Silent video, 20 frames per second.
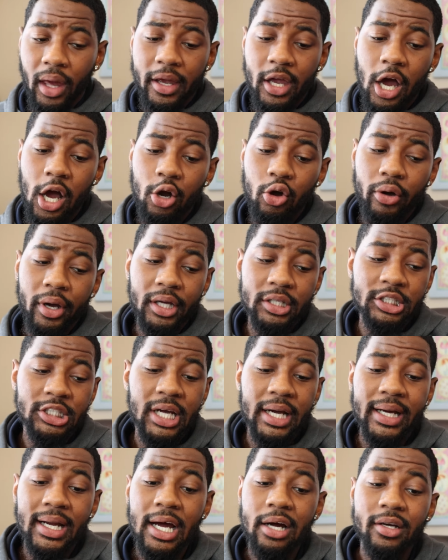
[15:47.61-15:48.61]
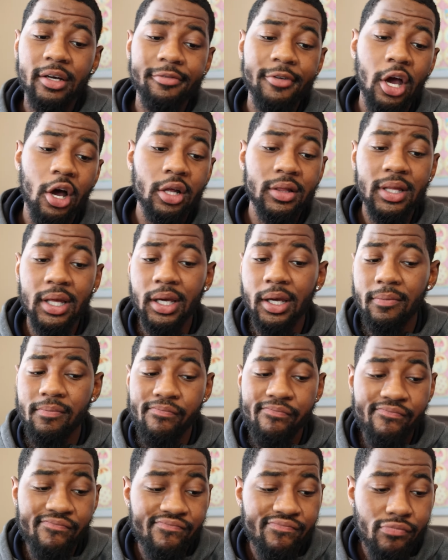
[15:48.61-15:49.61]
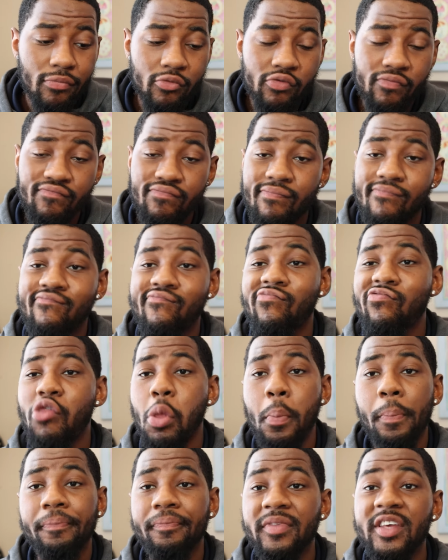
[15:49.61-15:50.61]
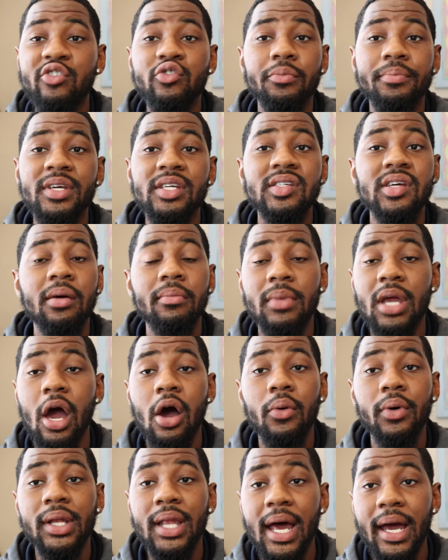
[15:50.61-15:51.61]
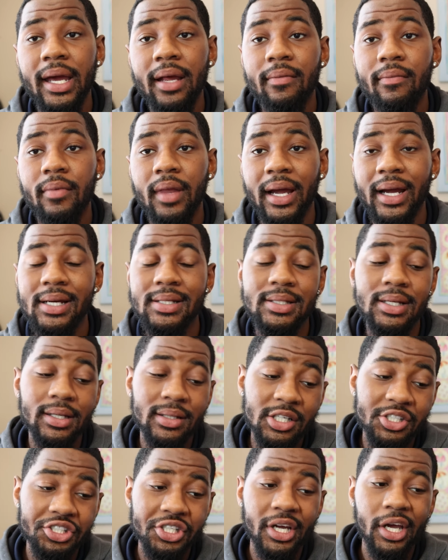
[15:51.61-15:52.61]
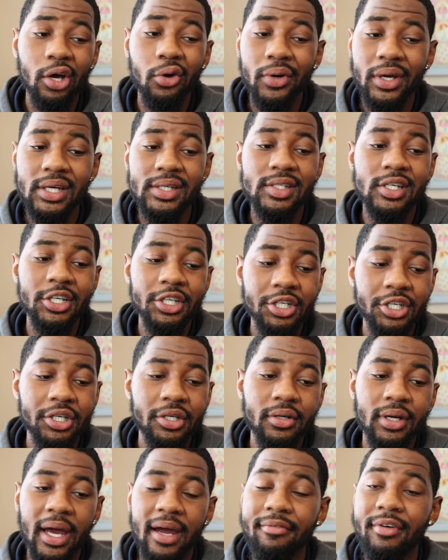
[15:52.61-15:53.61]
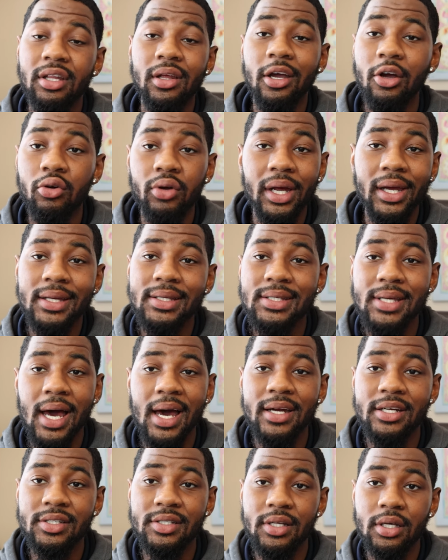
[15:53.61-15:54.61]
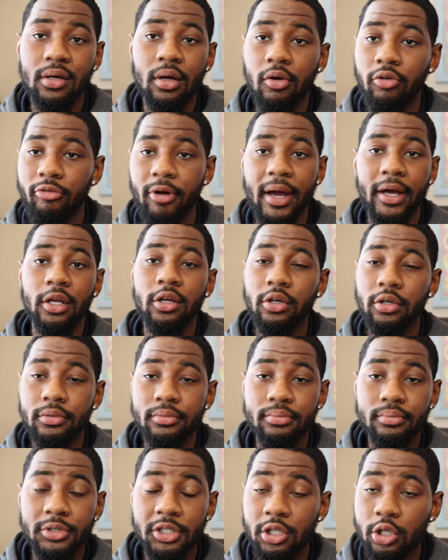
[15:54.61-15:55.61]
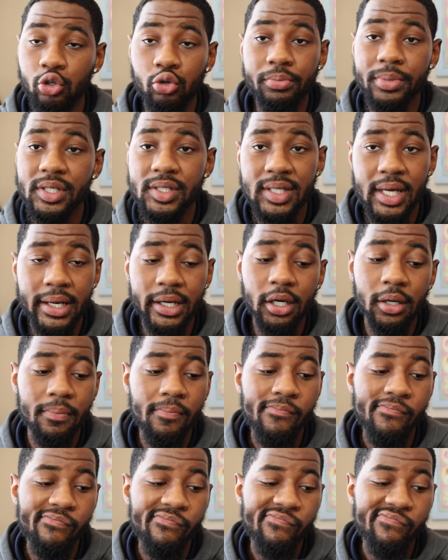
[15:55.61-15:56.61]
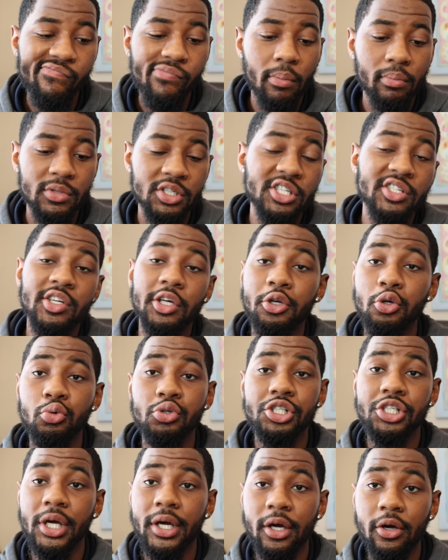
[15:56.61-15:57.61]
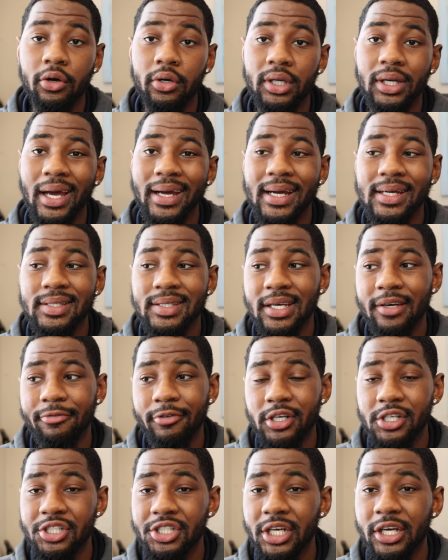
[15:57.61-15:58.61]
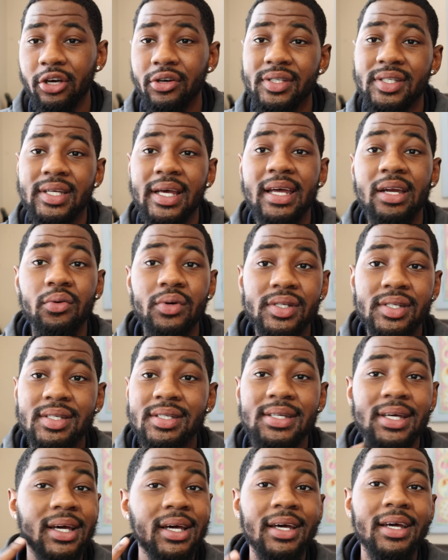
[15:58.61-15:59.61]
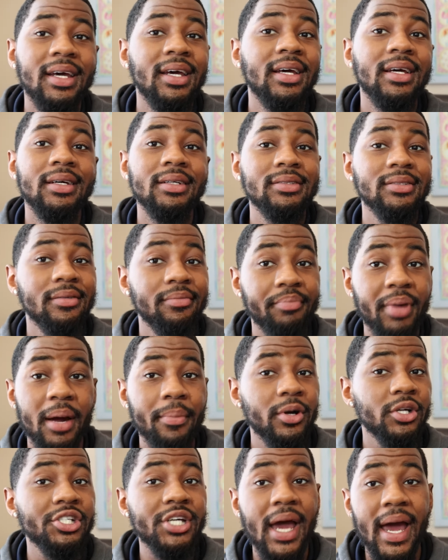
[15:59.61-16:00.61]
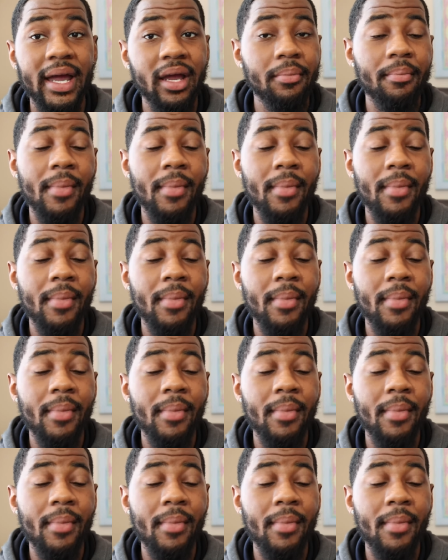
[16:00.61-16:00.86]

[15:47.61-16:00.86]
y'all go ahead and check it out if y'all think this would be something y'all would like. Like I said, the shell is good. Everything on the inside is a regular chalupa setup just a new shell. And like I said, for the shell, it said it was pepper jack